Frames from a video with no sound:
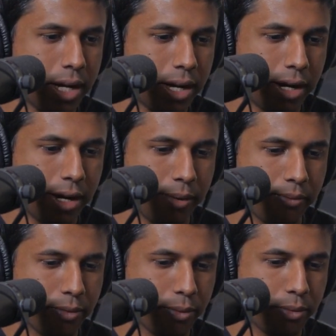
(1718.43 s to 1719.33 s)

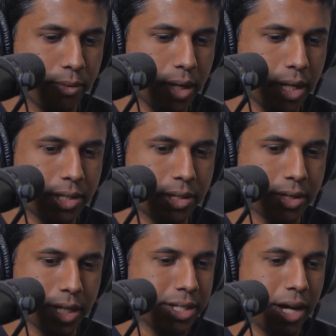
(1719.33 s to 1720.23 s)
because I never
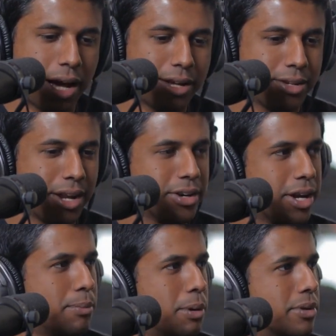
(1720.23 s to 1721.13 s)
come up with like commit
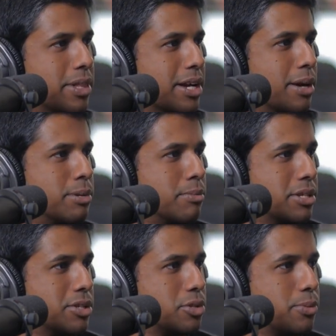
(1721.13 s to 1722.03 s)
messages, to be honest.
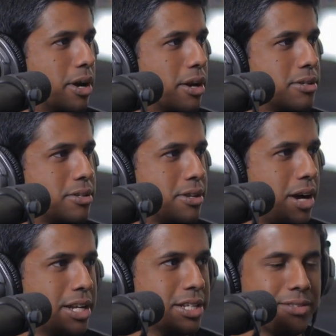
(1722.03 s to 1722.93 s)
I just have this one
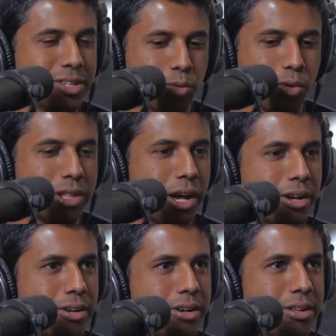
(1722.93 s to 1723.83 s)
liner, and it's
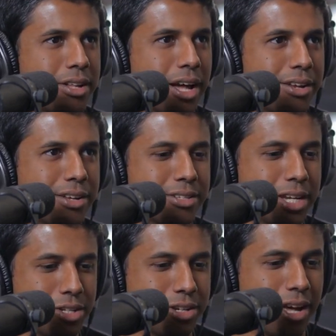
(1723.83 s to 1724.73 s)
like git add,
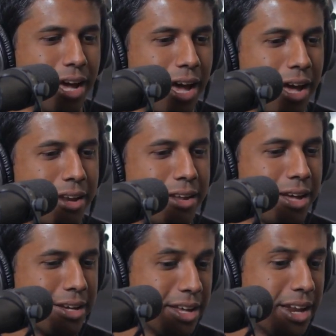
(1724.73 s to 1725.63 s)
and then
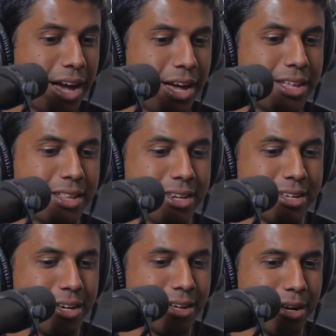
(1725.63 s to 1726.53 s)
git commit
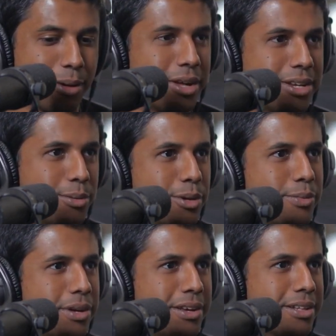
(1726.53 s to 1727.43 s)
WP, like, and
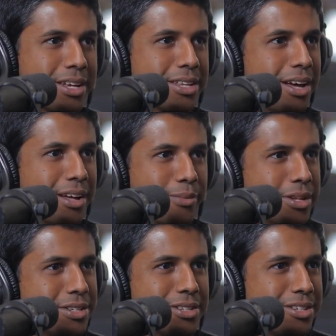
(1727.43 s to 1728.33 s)
message is just
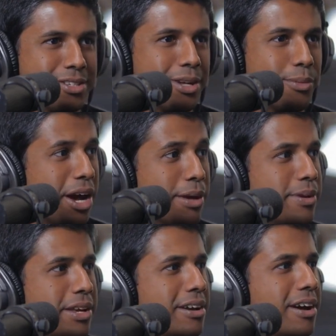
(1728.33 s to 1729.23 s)
WIP, and then
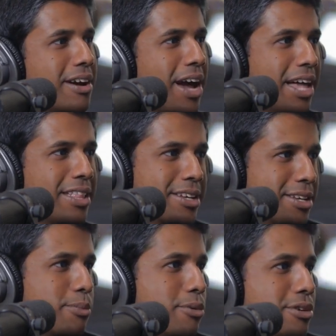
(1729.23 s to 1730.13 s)
git push. I just
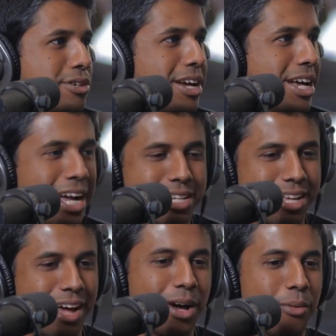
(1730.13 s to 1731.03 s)
have that one liner. I just
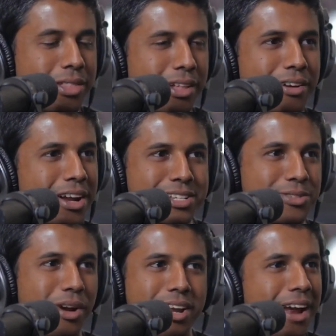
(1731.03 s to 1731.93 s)
run it every time I need
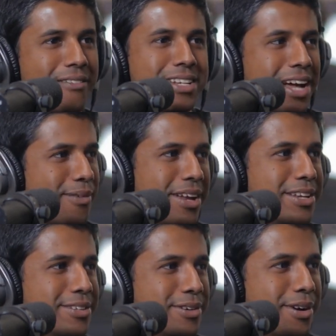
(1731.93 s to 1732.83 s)
to sync it.